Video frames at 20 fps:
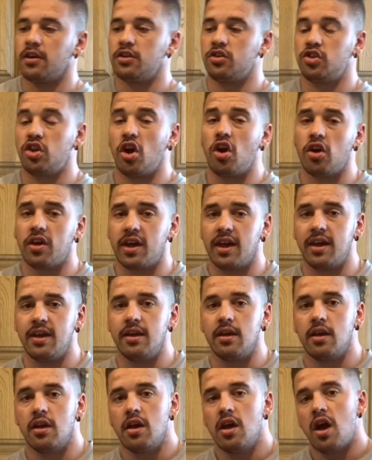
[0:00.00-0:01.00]

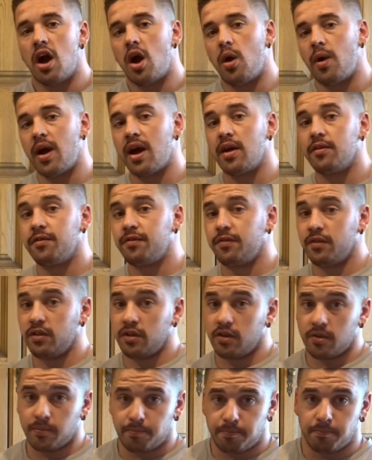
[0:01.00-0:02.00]
turkey, I'll have
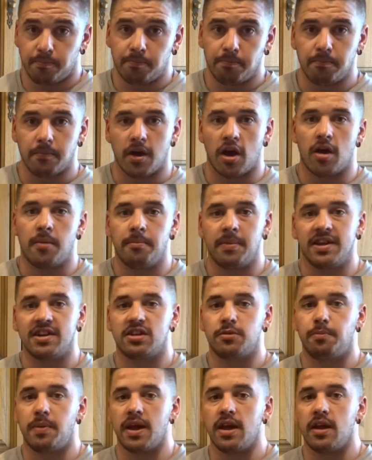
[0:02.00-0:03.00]

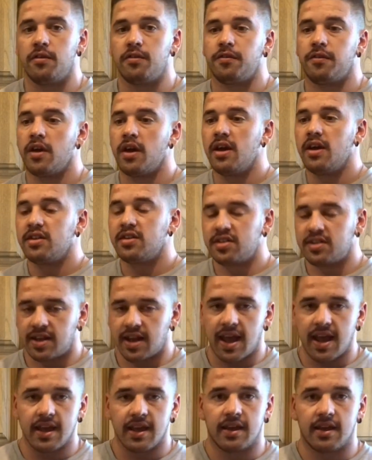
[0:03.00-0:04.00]
minced beef,
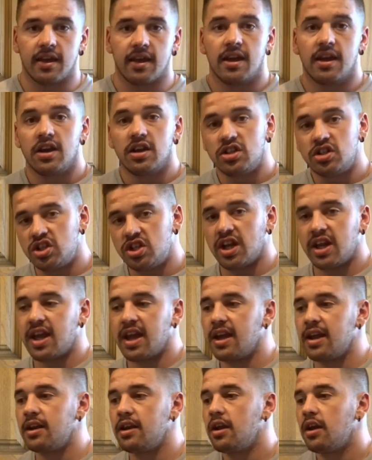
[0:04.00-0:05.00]
steak,
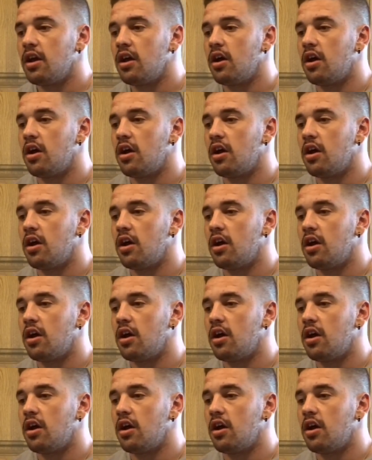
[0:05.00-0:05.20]
chicken,